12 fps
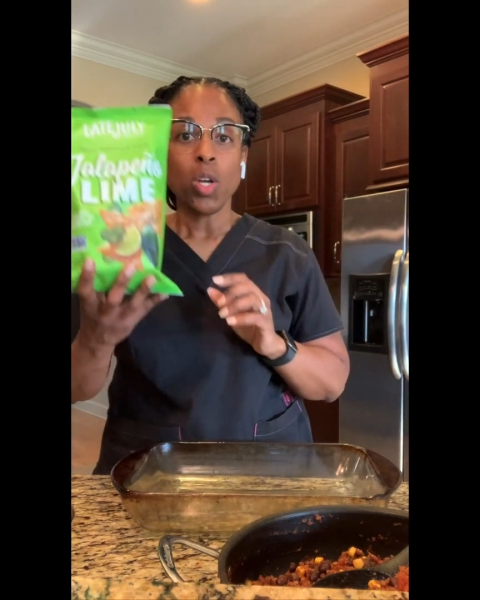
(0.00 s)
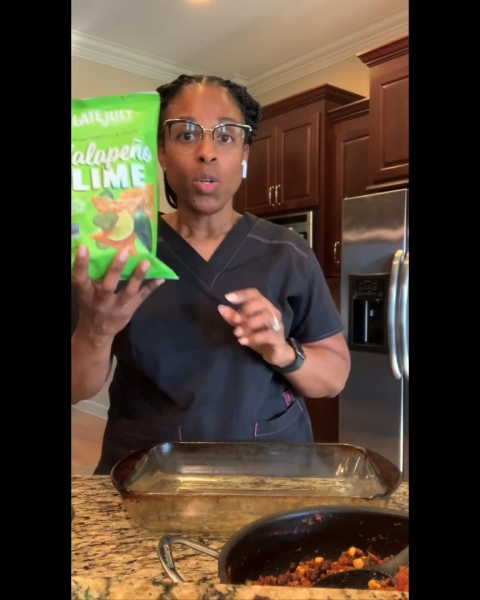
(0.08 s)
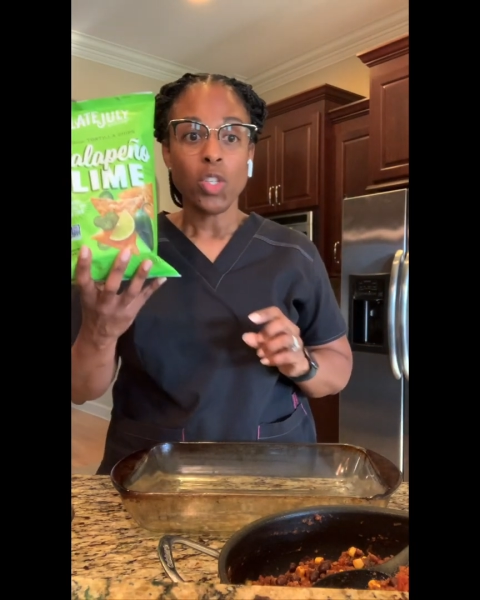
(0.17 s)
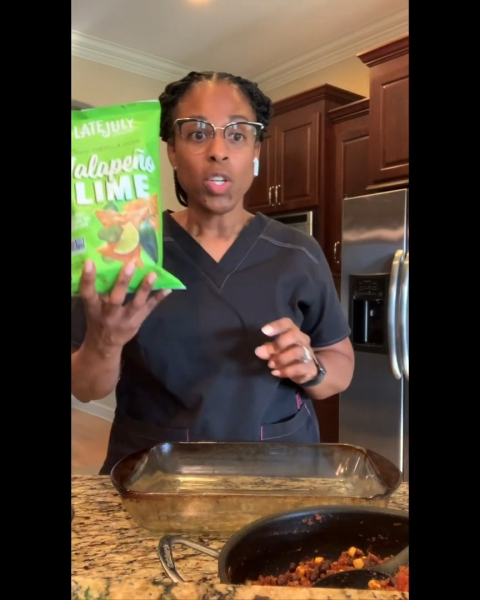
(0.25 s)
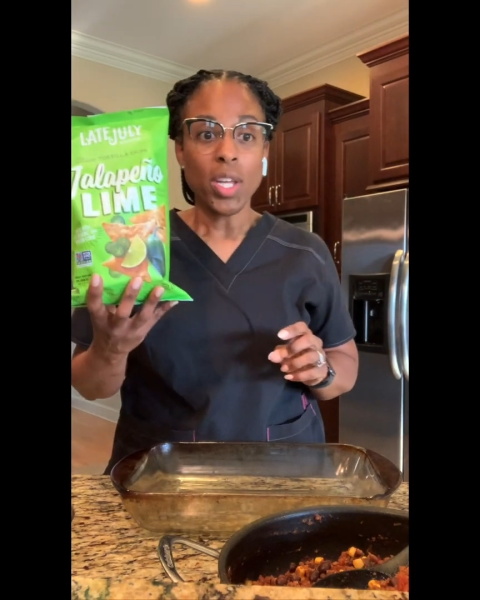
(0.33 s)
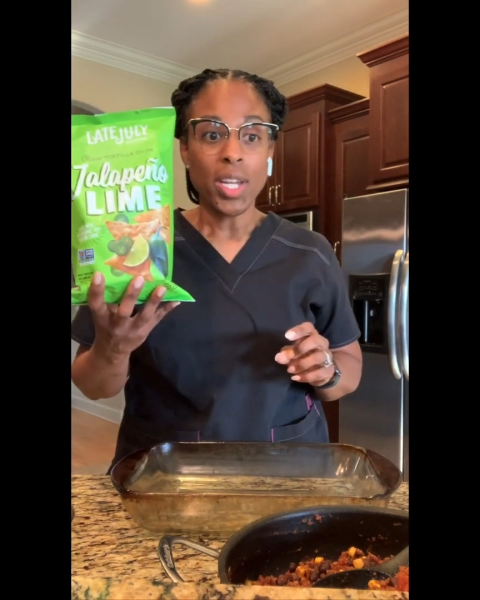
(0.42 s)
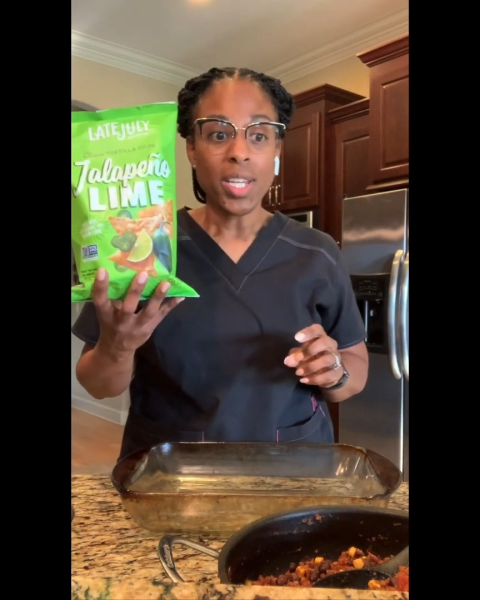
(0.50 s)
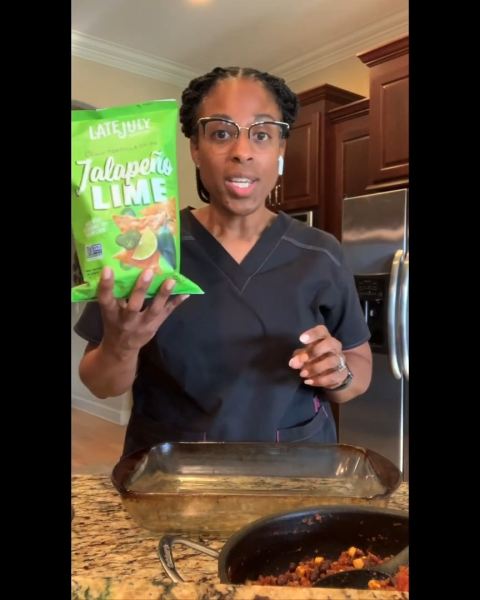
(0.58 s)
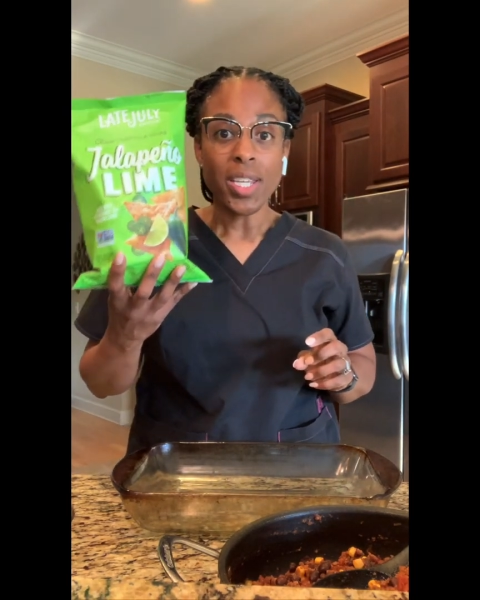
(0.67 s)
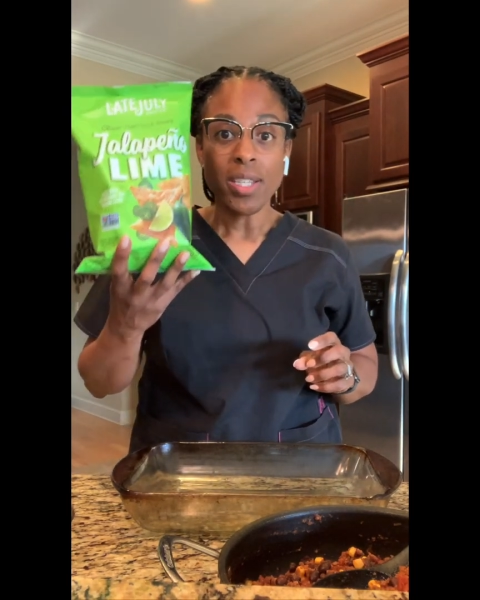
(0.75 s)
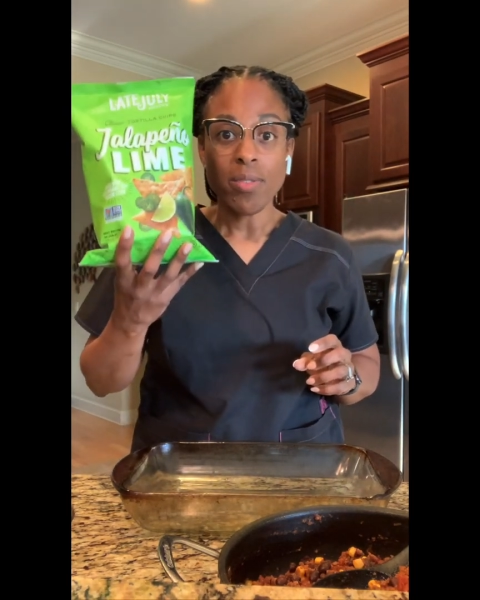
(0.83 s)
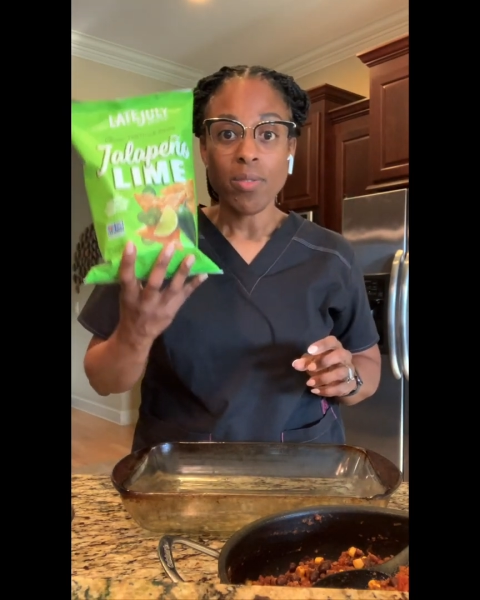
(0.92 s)
you're gonna
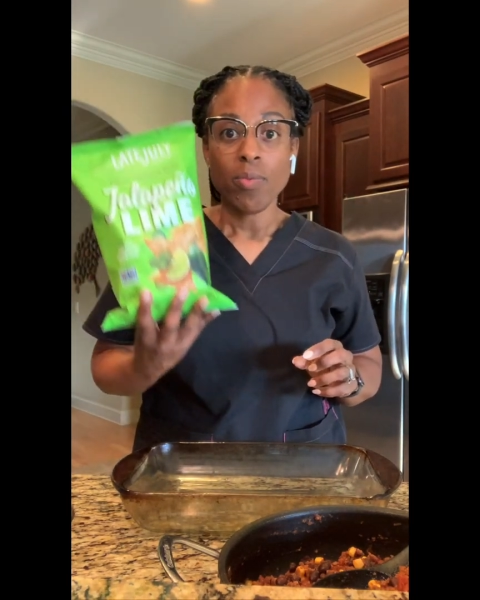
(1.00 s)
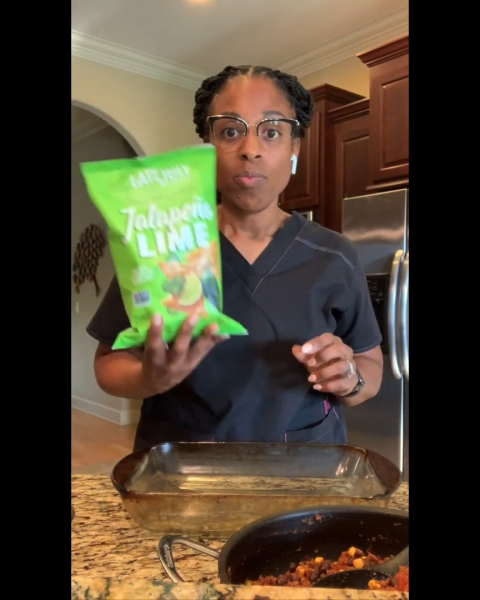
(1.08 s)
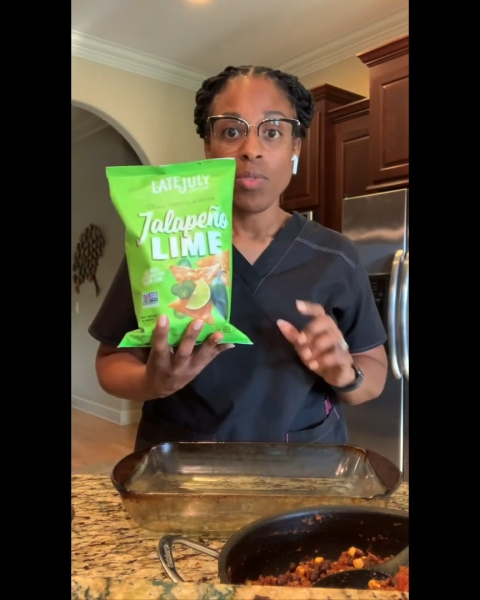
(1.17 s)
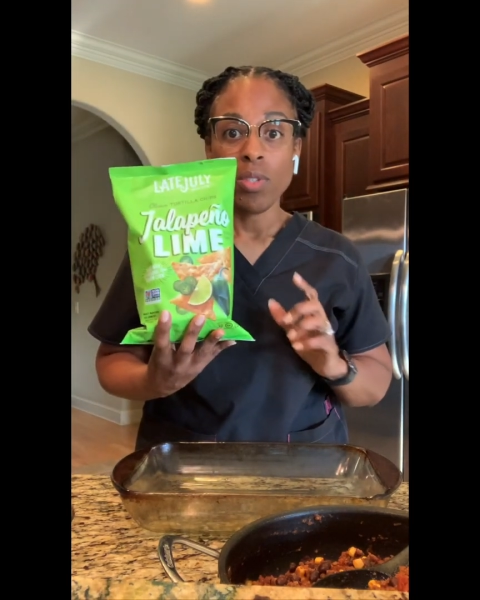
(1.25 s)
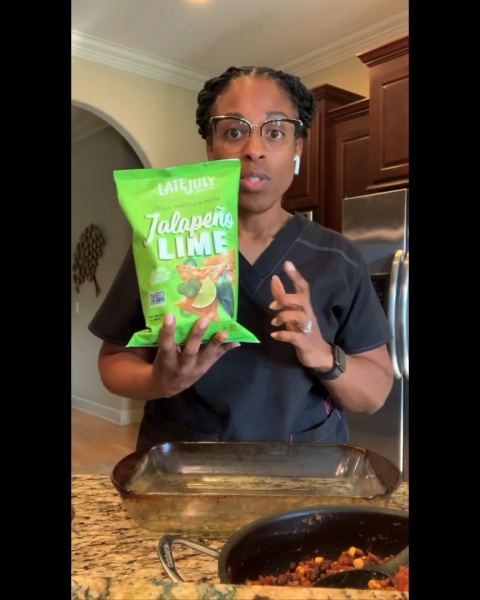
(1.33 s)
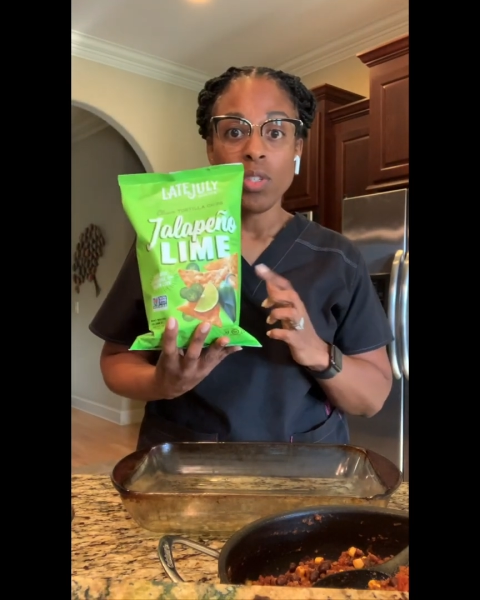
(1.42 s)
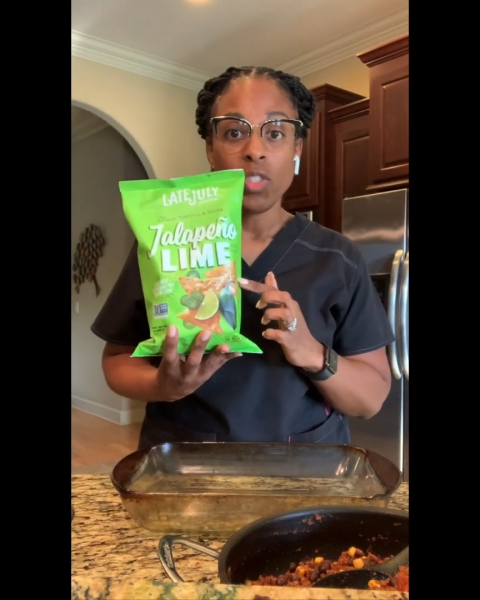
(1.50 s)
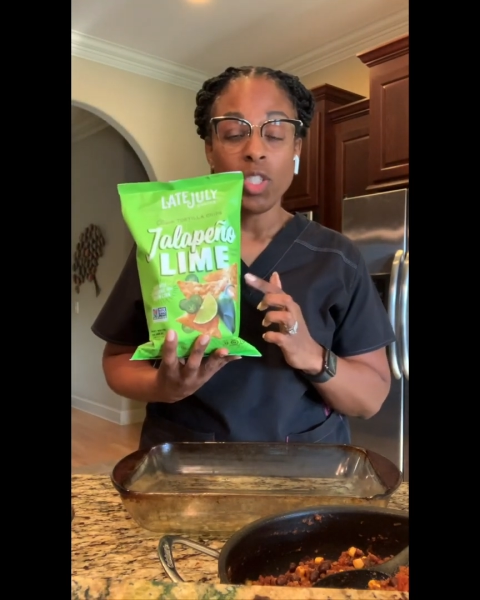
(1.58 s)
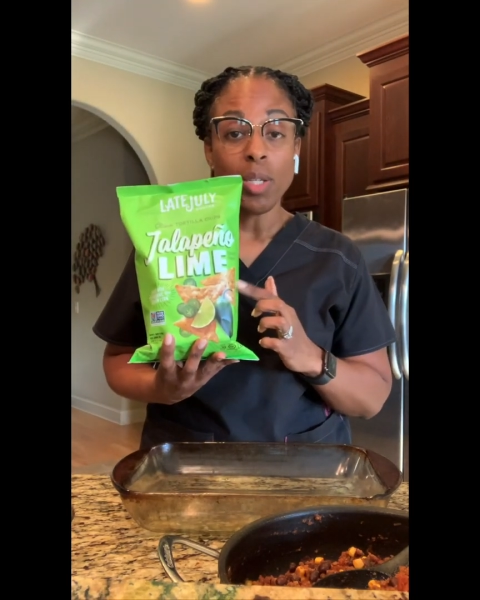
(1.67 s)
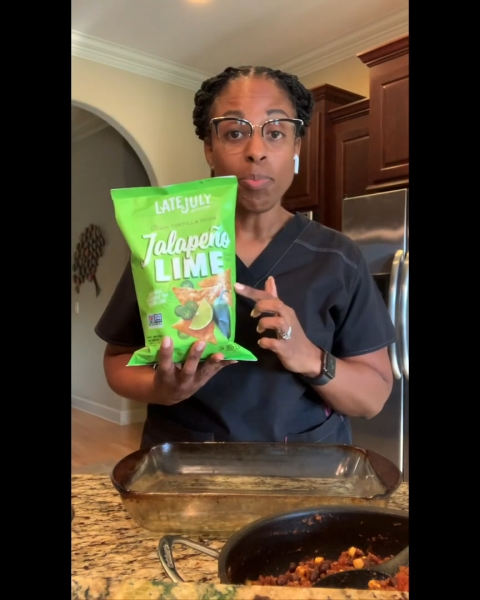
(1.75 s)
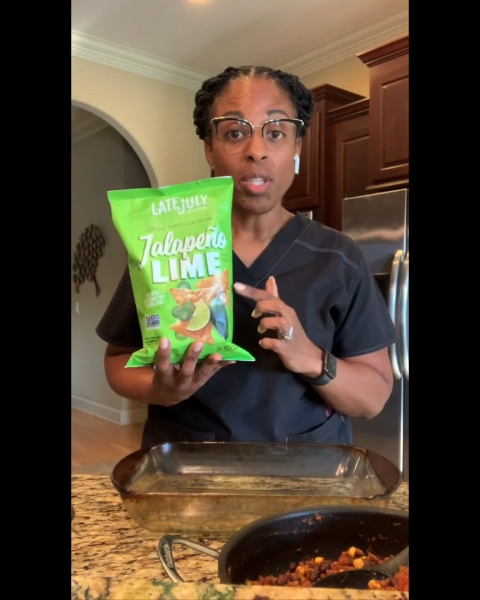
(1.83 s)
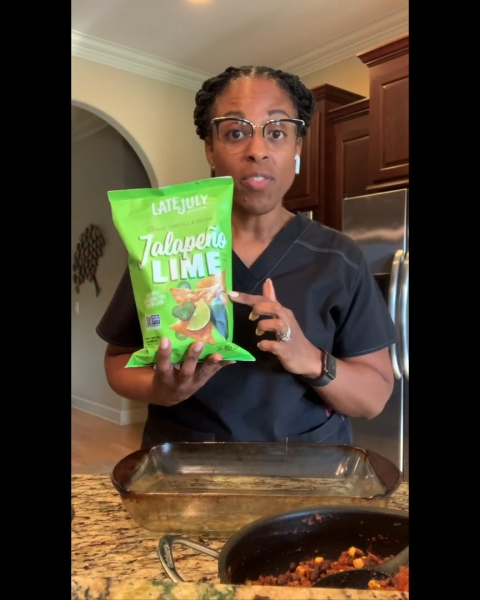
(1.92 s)
need
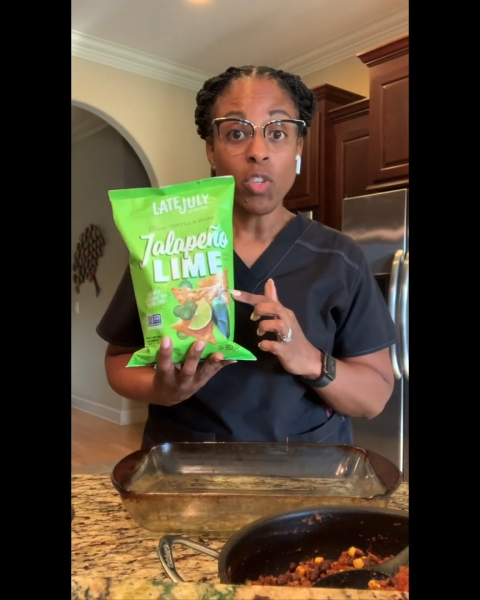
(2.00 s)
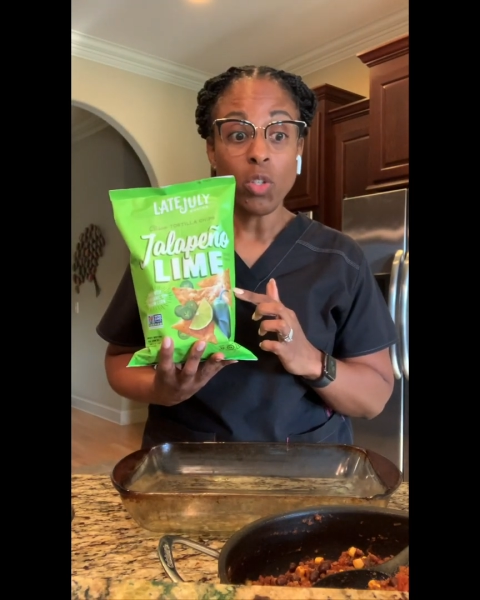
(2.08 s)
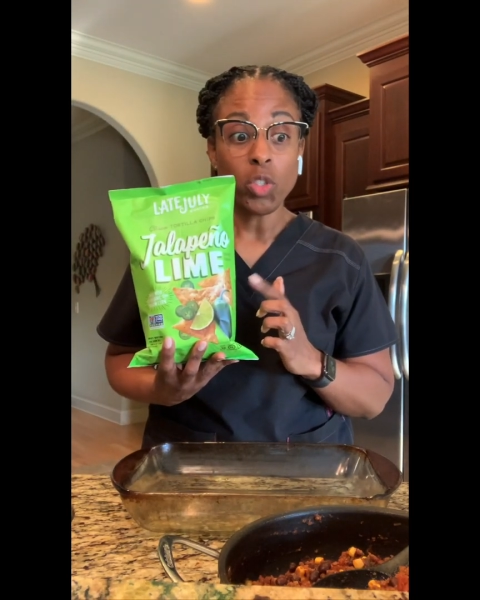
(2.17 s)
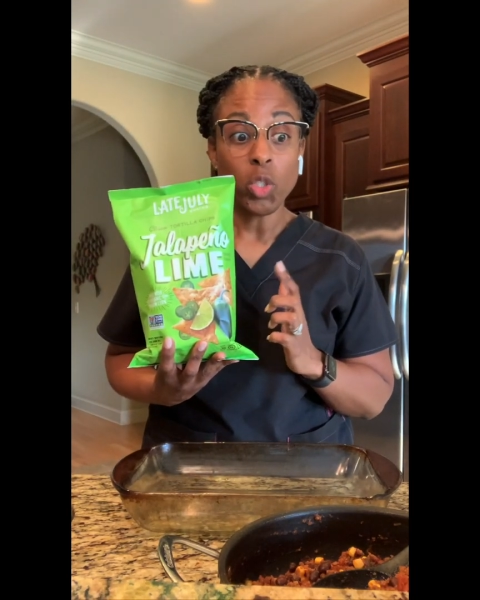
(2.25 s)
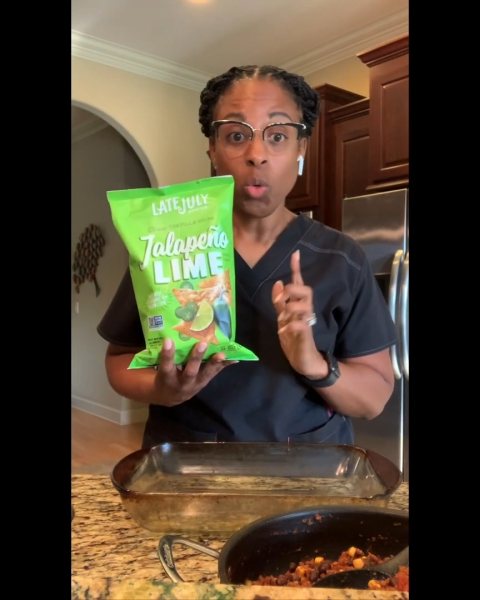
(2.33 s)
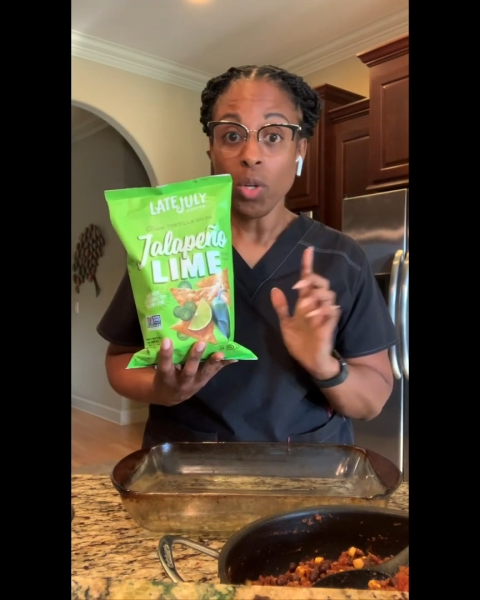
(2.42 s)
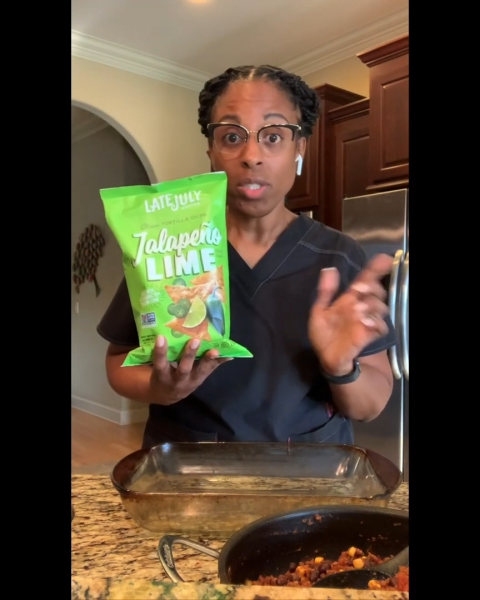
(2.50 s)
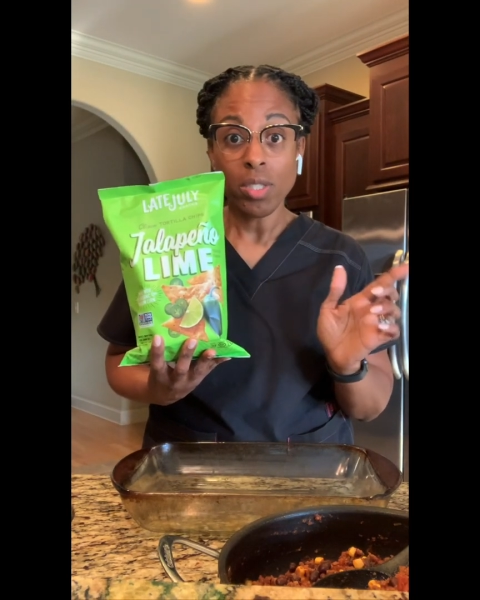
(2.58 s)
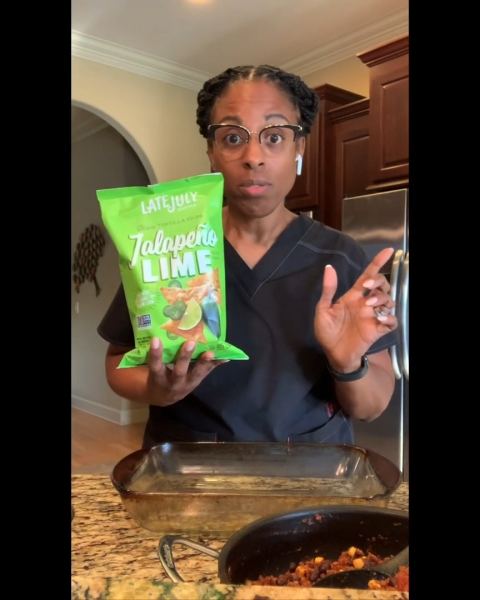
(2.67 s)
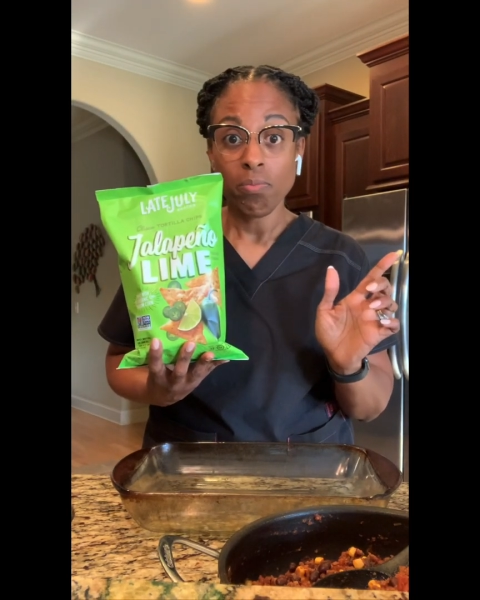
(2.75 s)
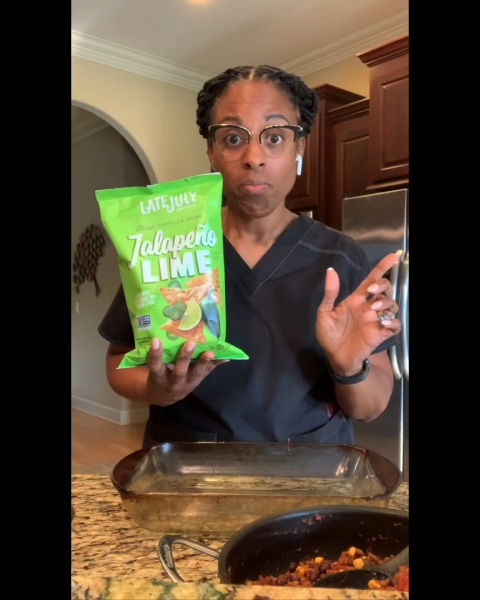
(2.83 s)
chips of your choice.